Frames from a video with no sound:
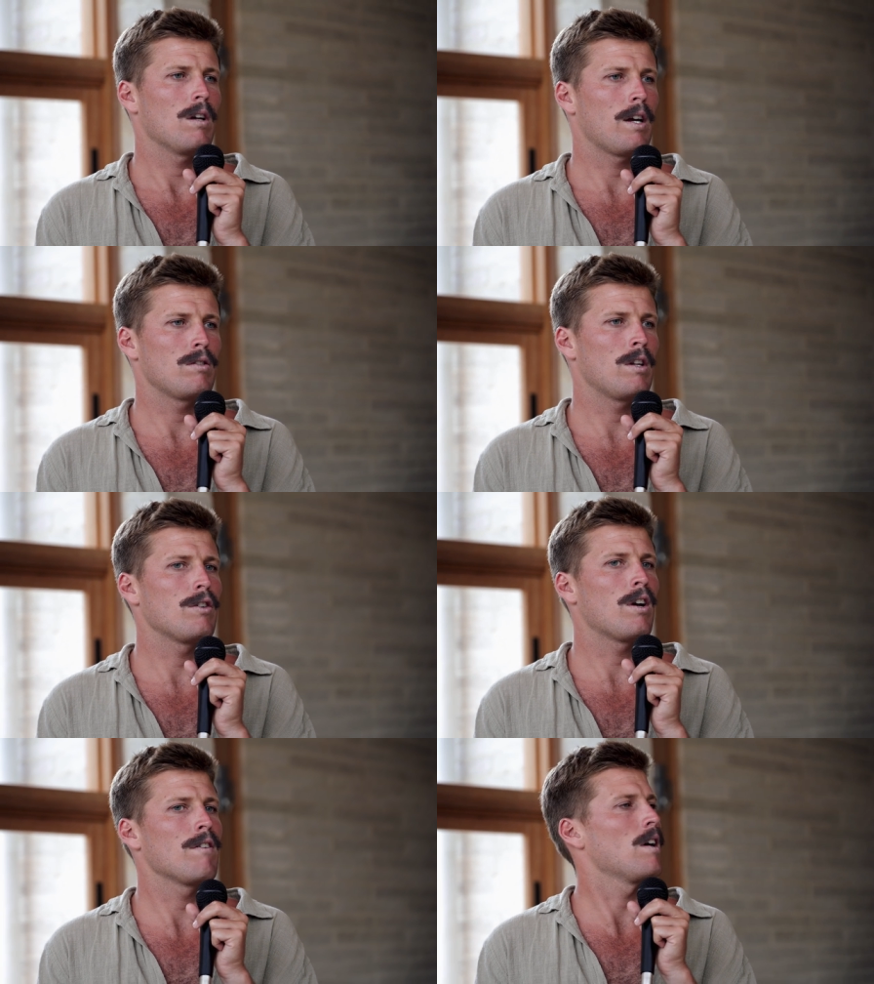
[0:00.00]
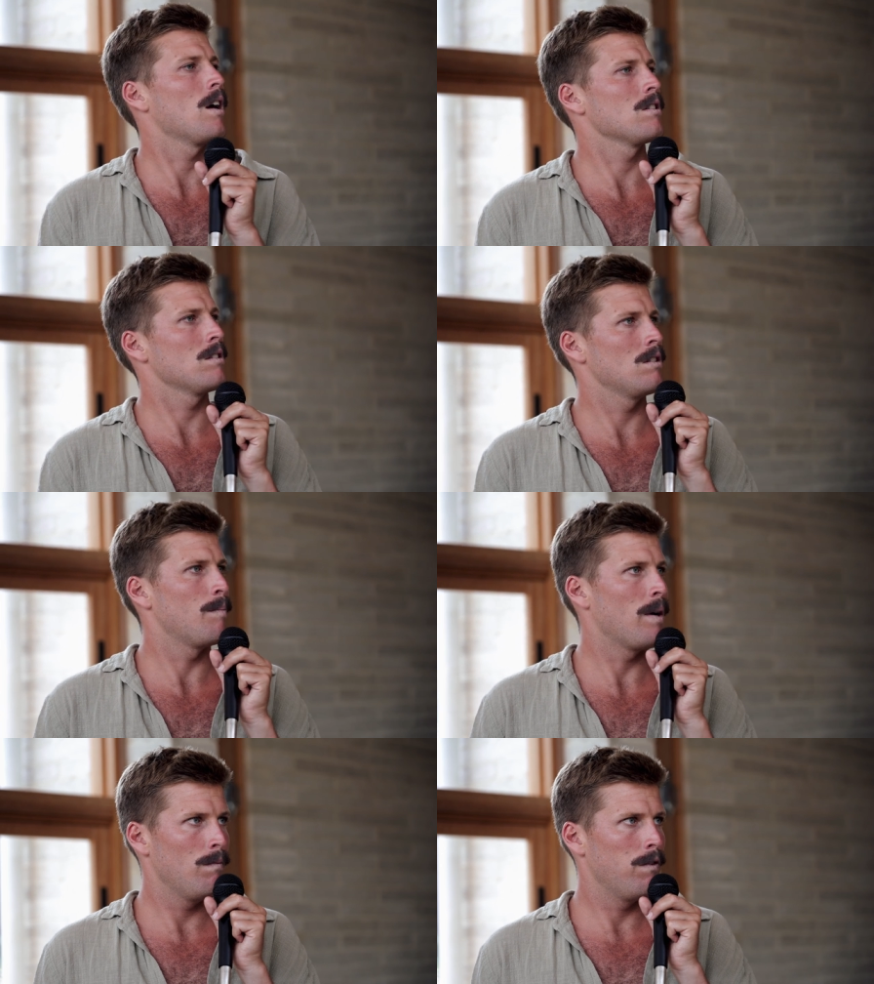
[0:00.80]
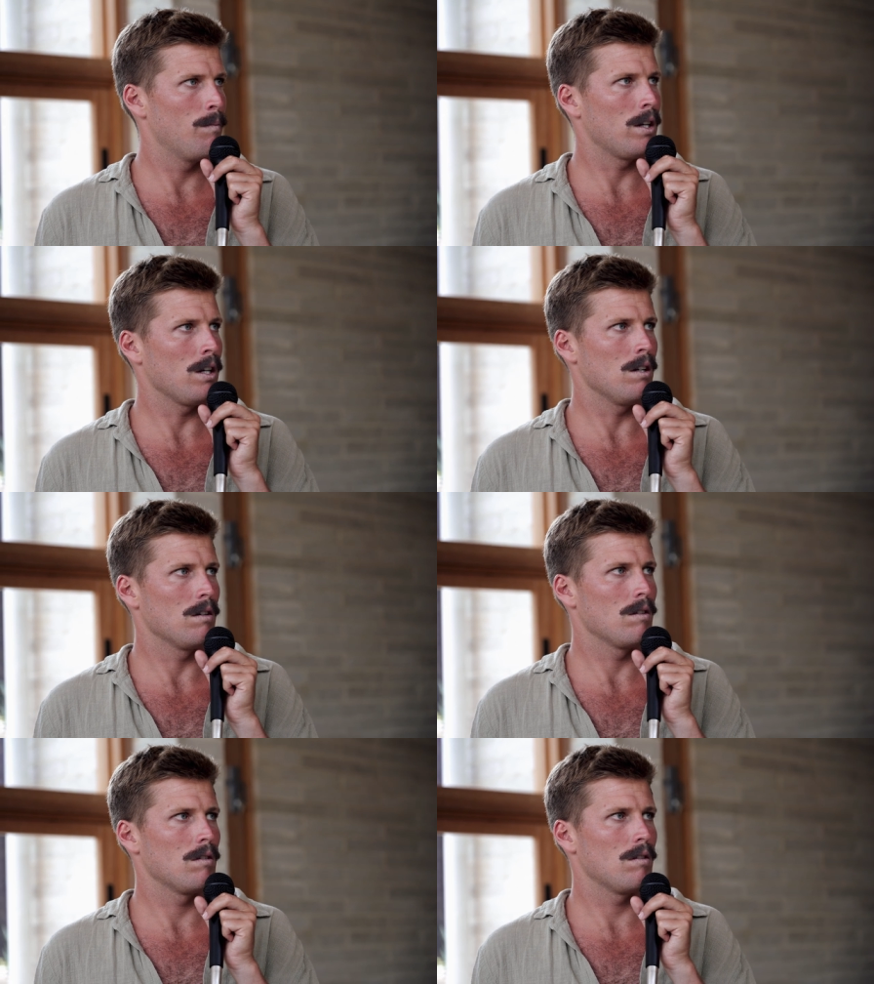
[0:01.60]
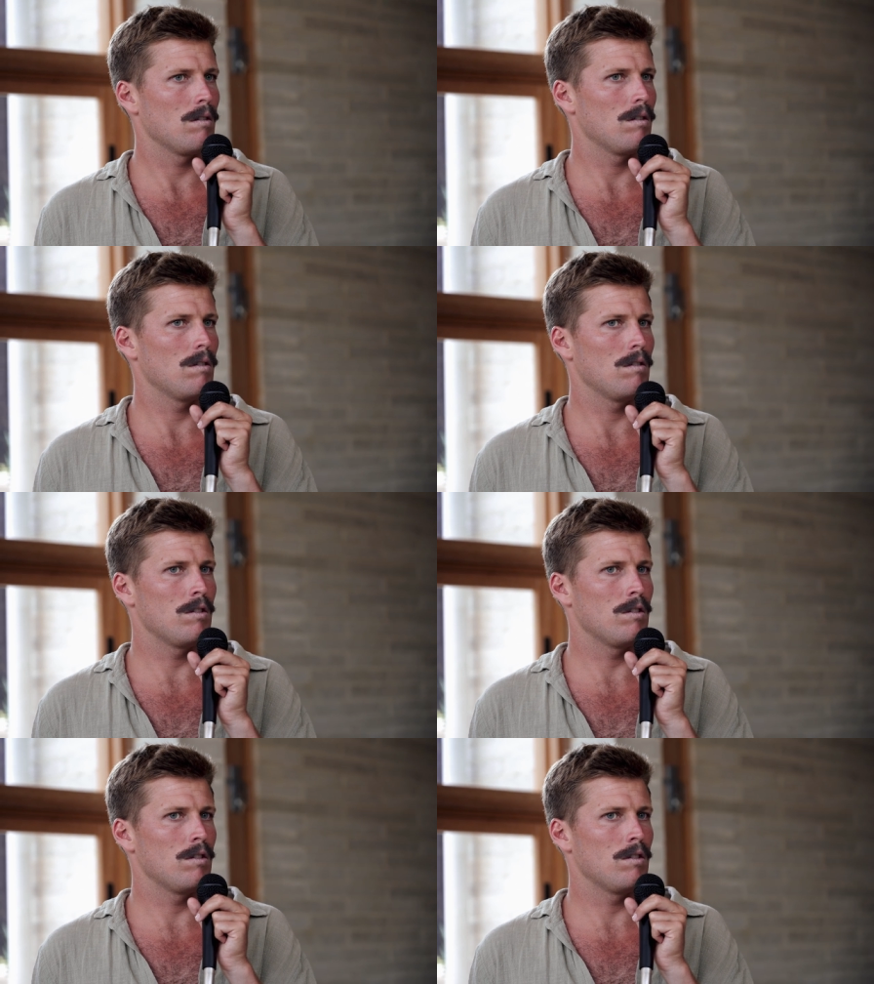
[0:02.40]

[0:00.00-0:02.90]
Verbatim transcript: okay, so then I don't have to ask the pub for money. There's no rules.